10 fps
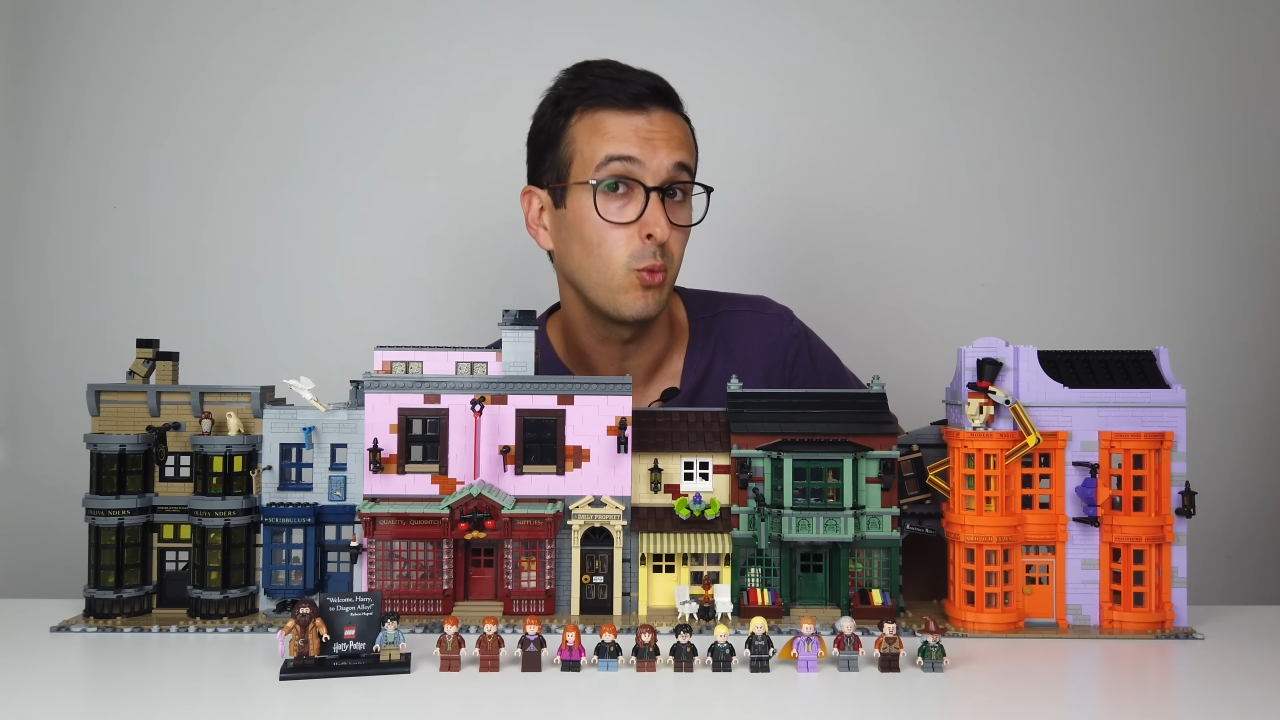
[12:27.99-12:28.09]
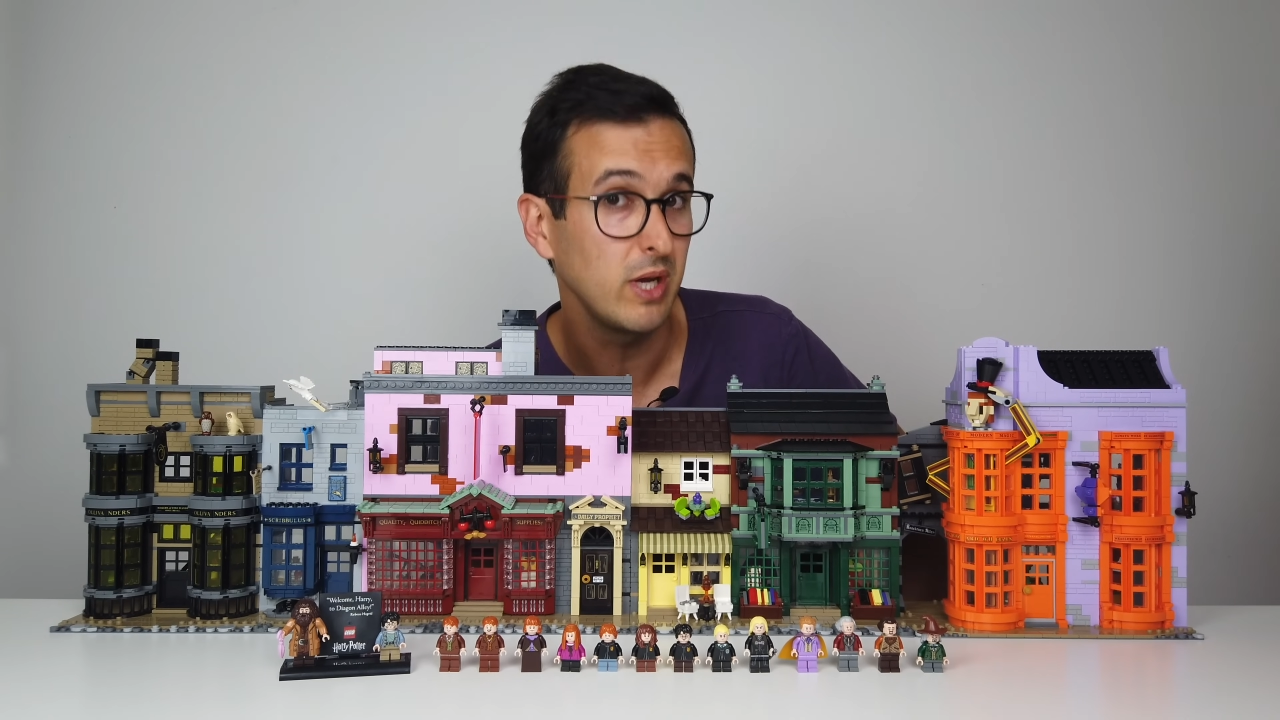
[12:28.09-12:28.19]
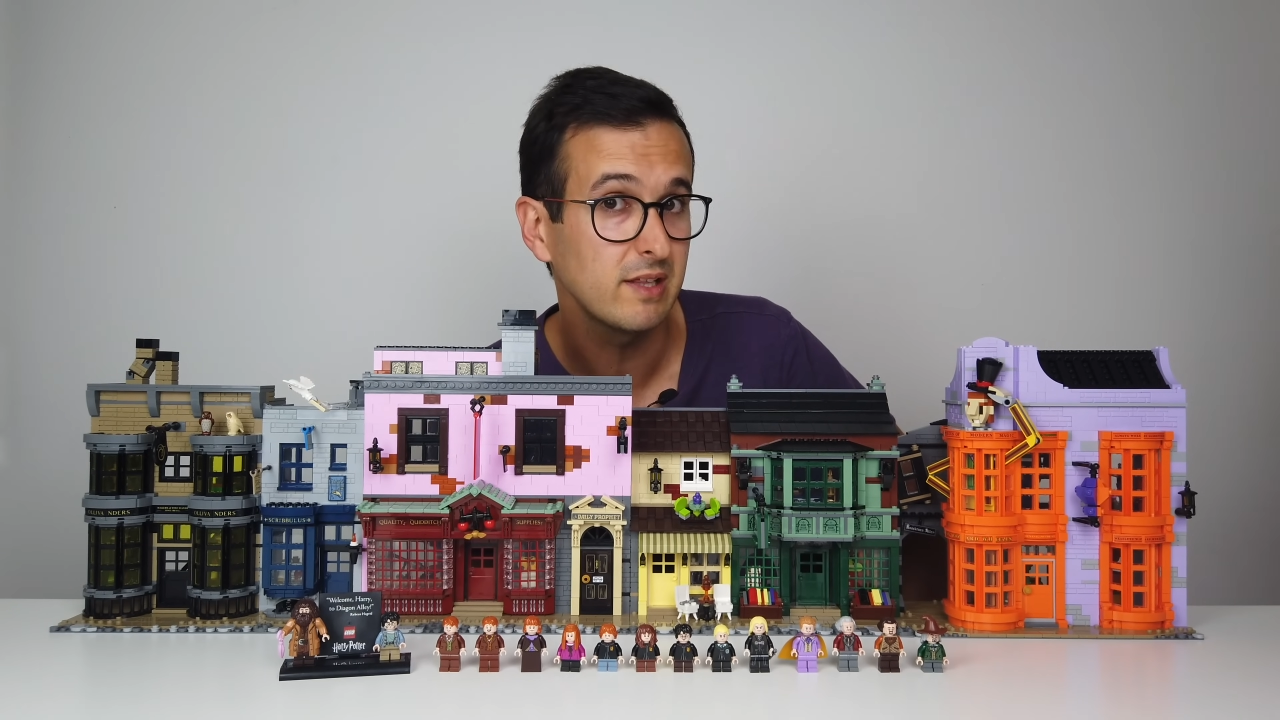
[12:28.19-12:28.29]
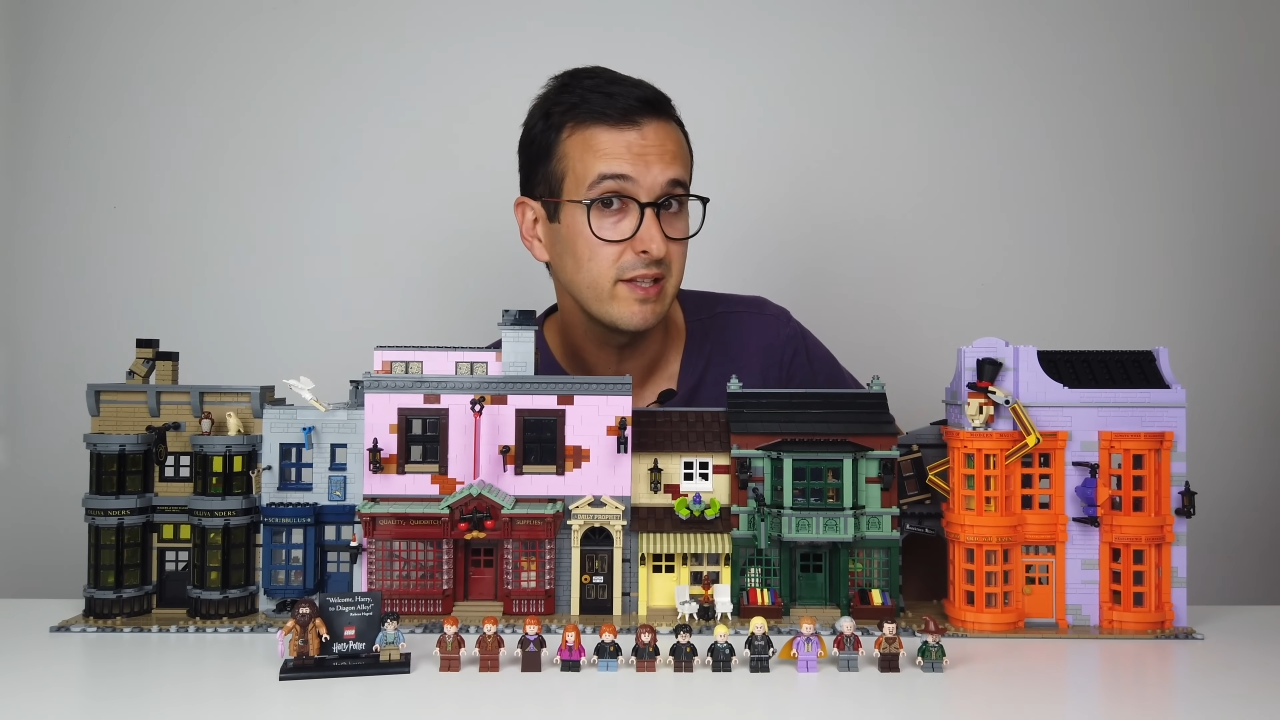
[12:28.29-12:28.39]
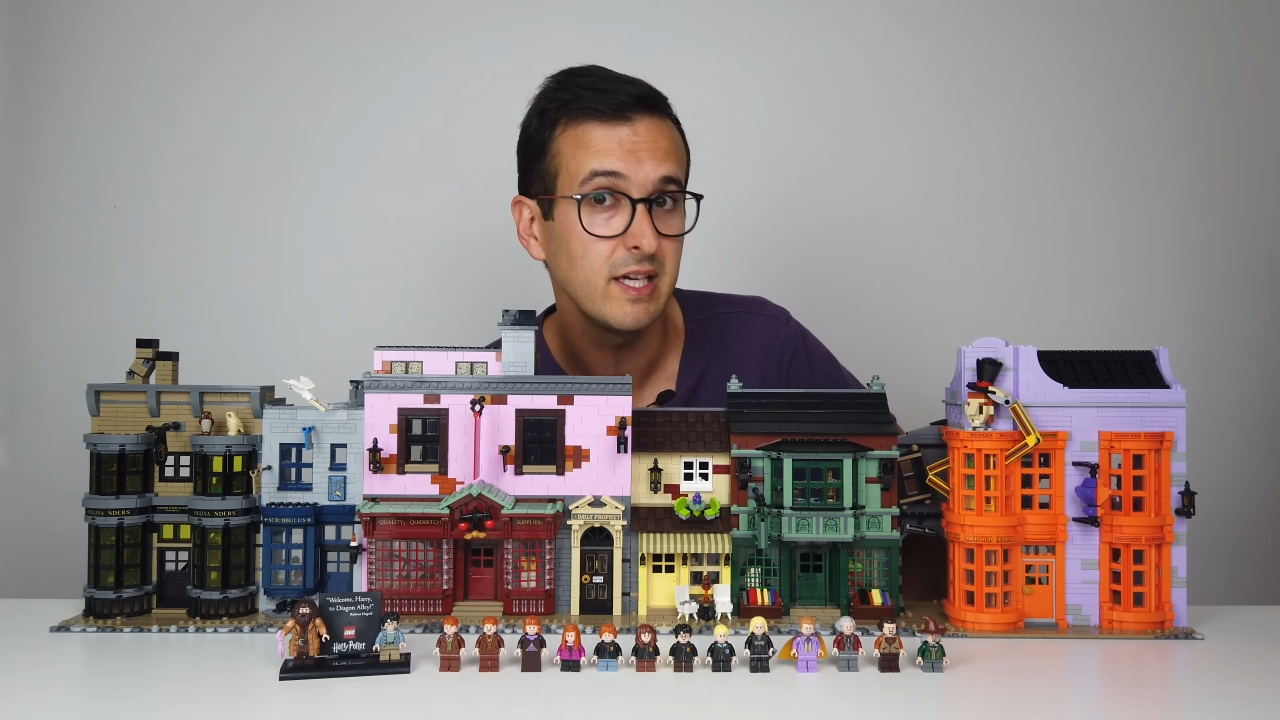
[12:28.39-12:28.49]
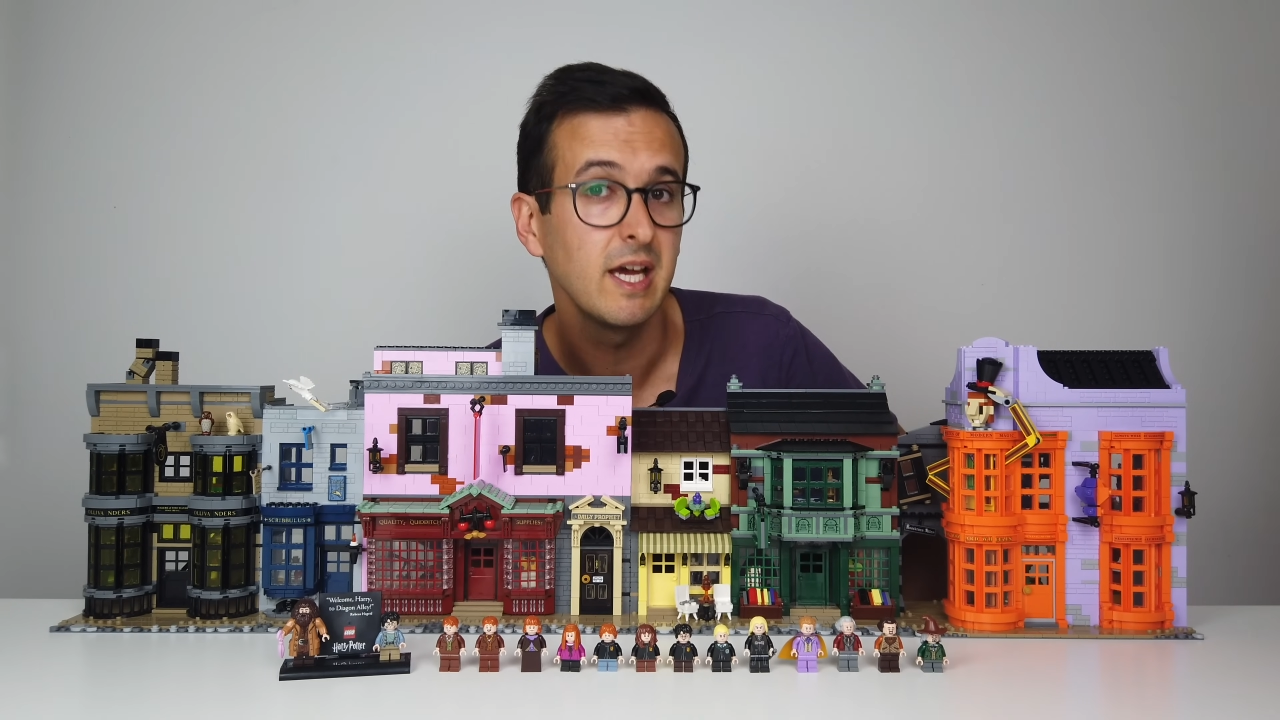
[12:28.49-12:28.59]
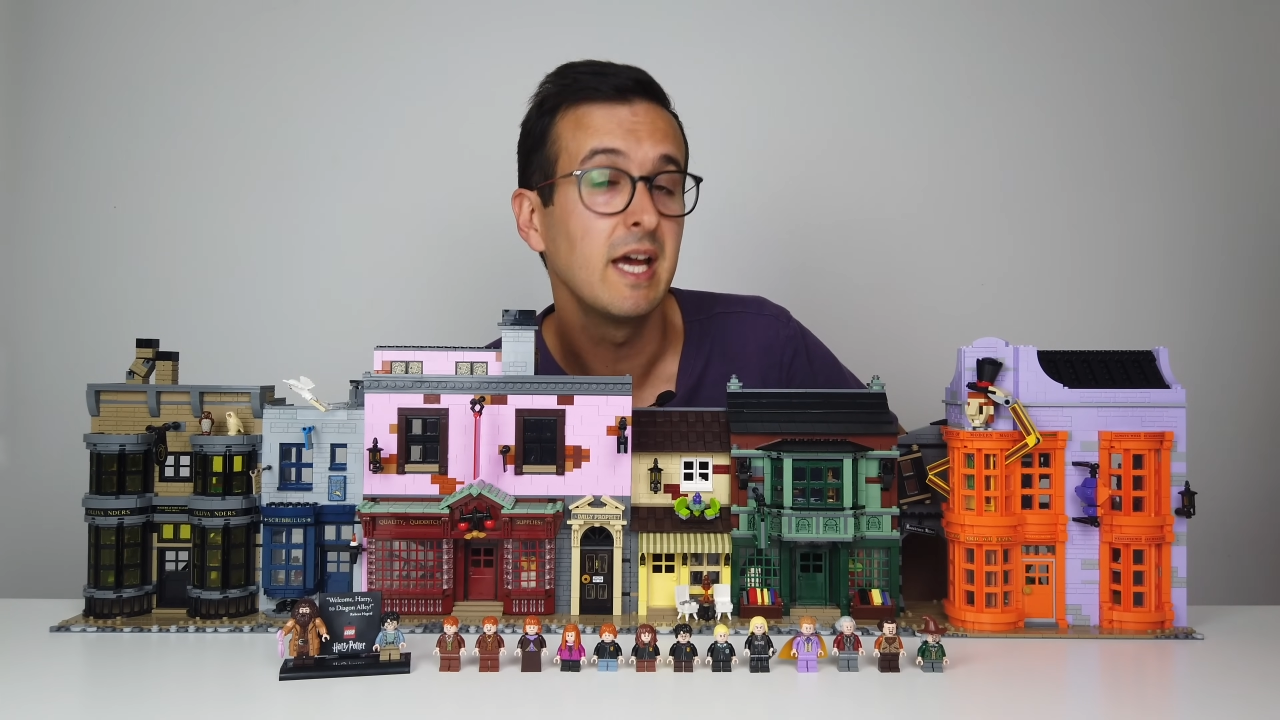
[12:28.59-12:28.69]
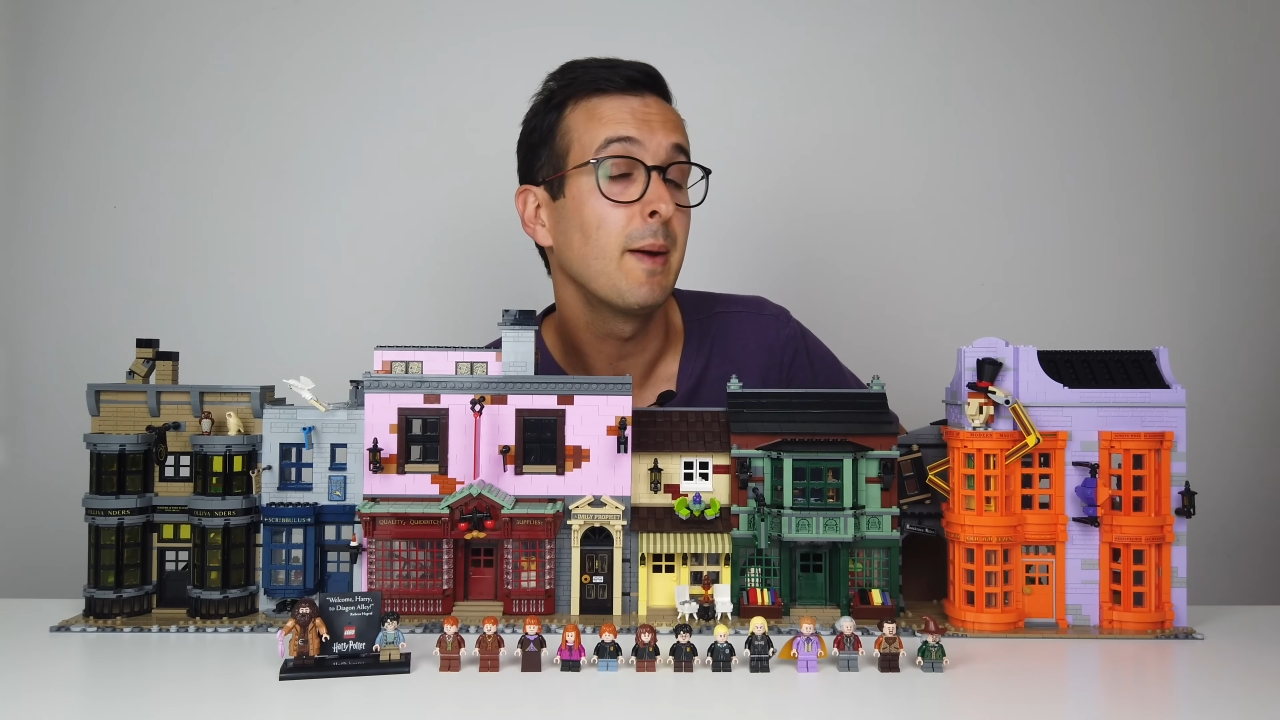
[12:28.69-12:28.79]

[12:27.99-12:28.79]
weekly